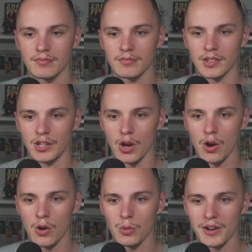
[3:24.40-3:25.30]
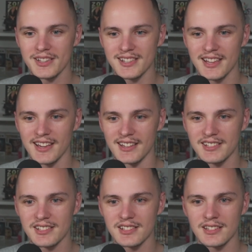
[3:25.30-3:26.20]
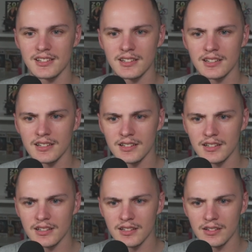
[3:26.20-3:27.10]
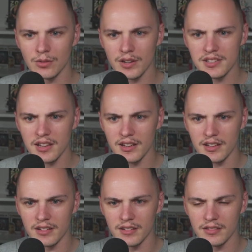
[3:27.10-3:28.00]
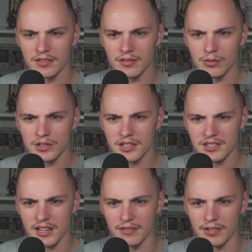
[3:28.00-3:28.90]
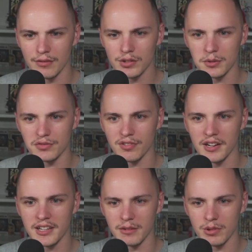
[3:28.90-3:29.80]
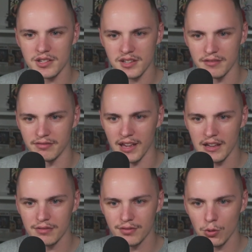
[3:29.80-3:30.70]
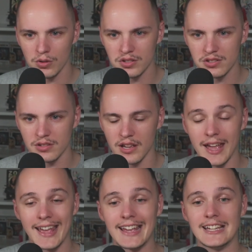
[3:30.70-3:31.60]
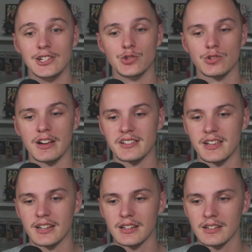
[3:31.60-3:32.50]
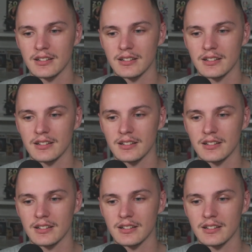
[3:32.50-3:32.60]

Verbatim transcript: Yo, what is this? What did I say? What does that say? I thought that was Franky. What does that say? Vega Force? Interesting.